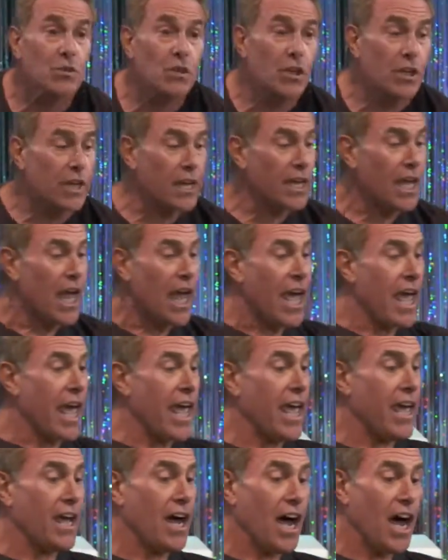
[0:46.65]
really
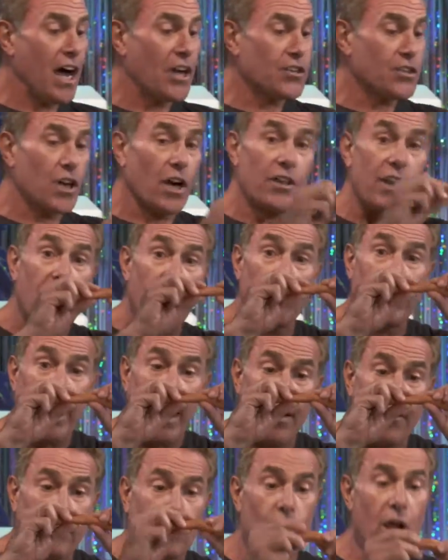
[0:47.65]
a hot dog that we
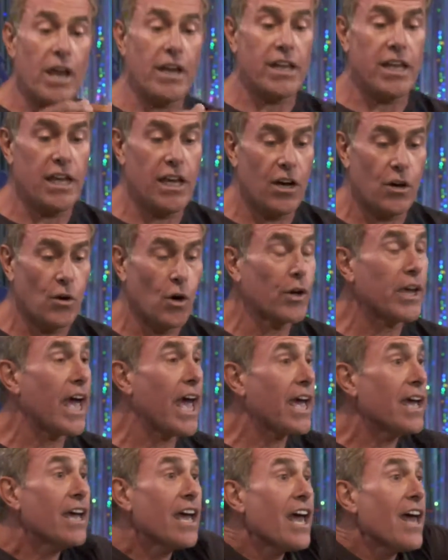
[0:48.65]
have right here,
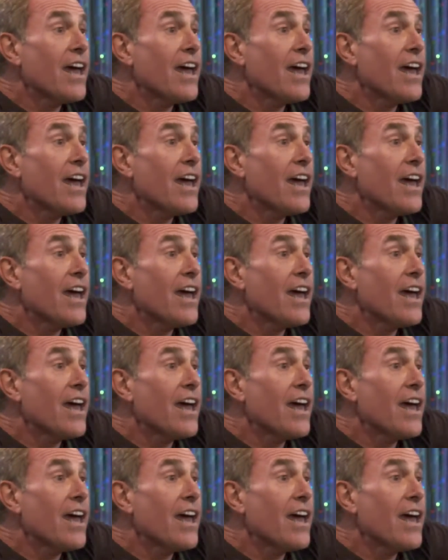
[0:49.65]
okay?